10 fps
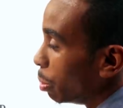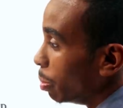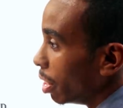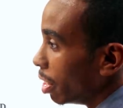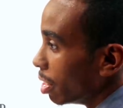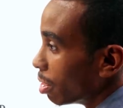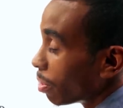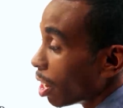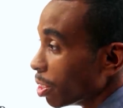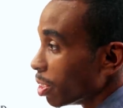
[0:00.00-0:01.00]
communities
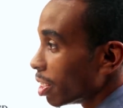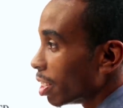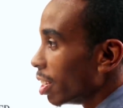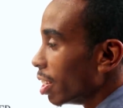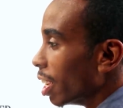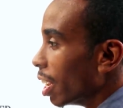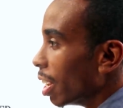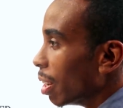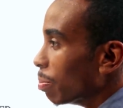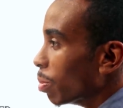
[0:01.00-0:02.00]
of color
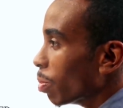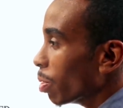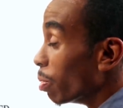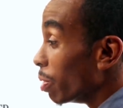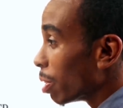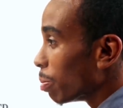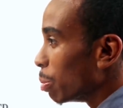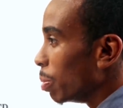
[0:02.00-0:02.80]
um, or low-income